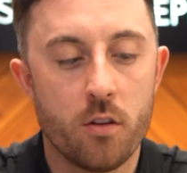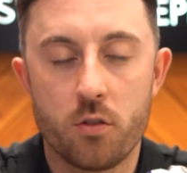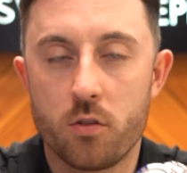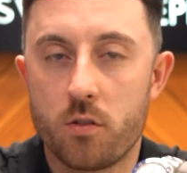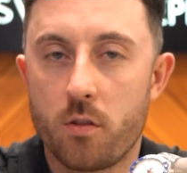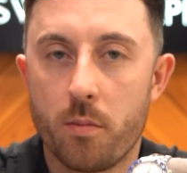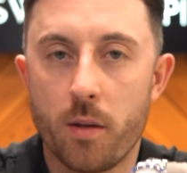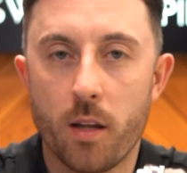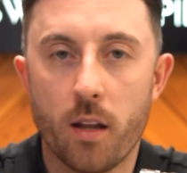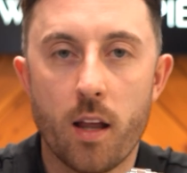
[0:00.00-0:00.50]

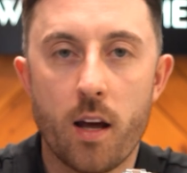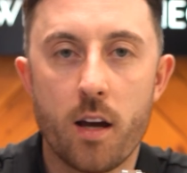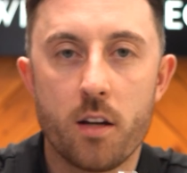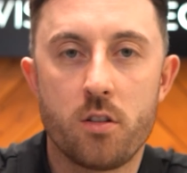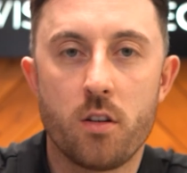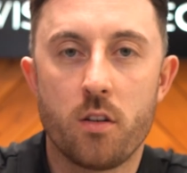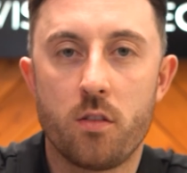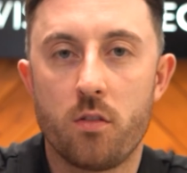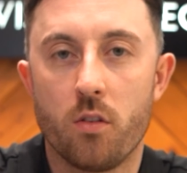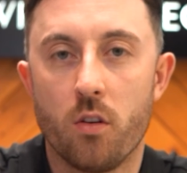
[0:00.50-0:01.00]
just a bit
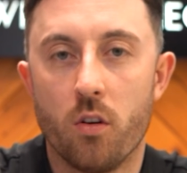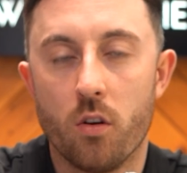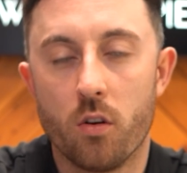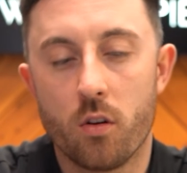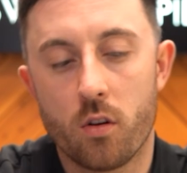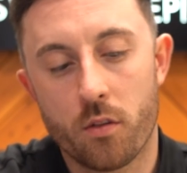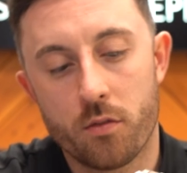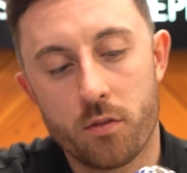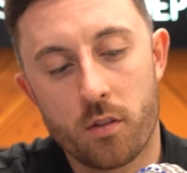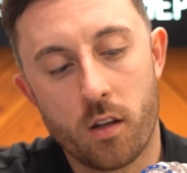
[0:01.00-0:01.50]
larger,
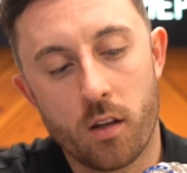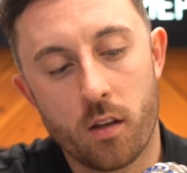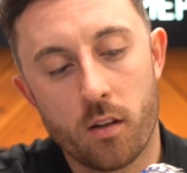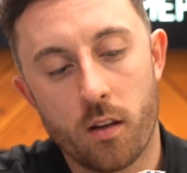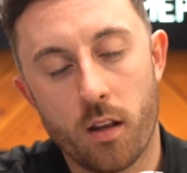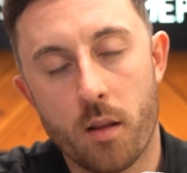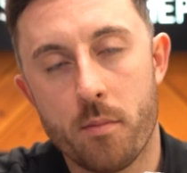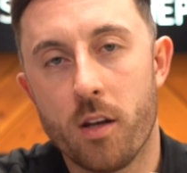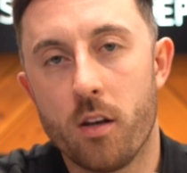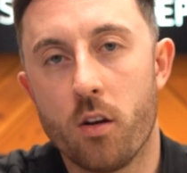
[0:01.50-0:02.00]
so obviously
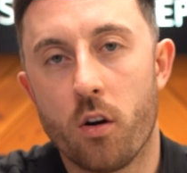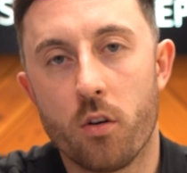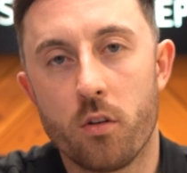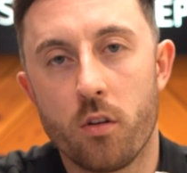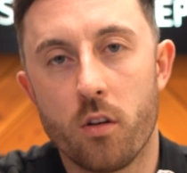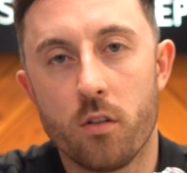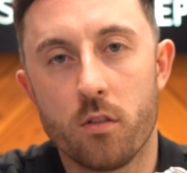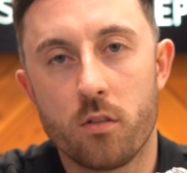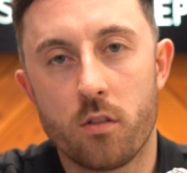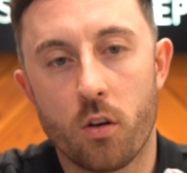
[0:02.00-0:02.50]
limited
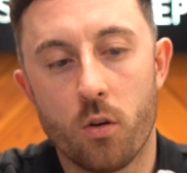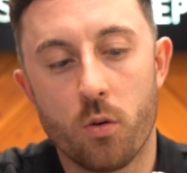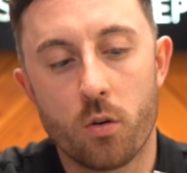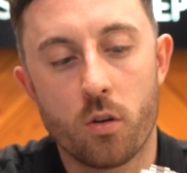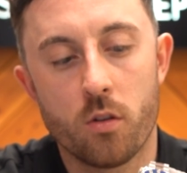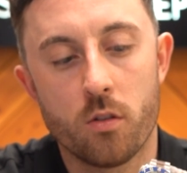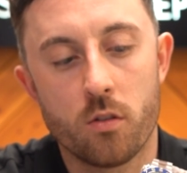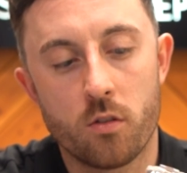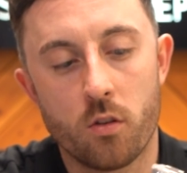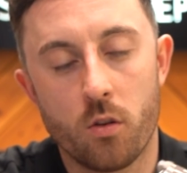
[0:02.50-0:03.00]
audience to who
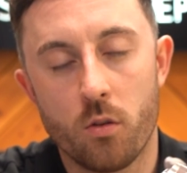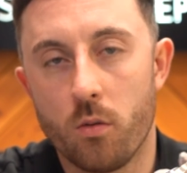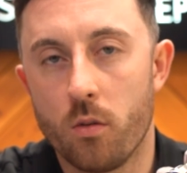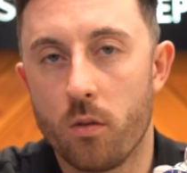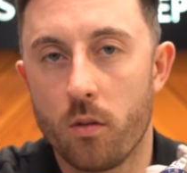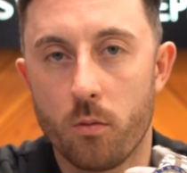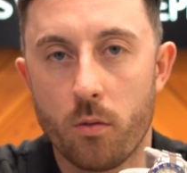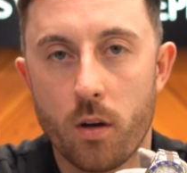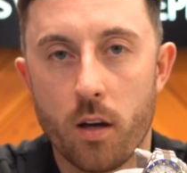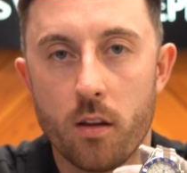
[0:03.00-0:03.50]
can
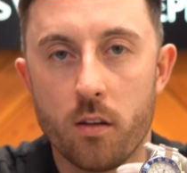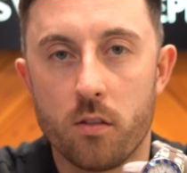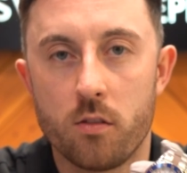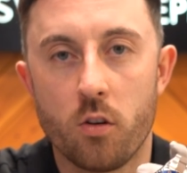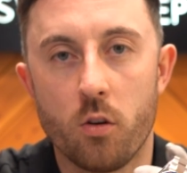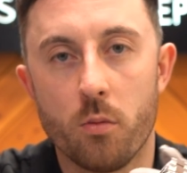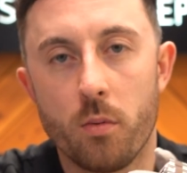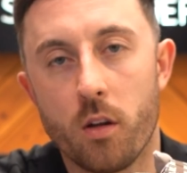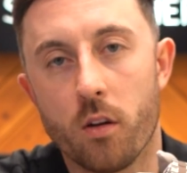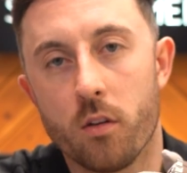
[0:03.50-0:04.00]
wear this
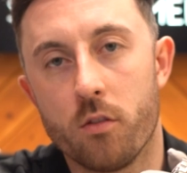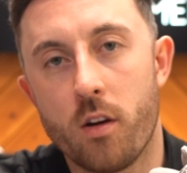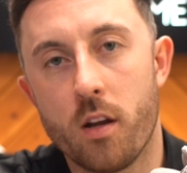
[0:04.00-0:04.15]
suitably on the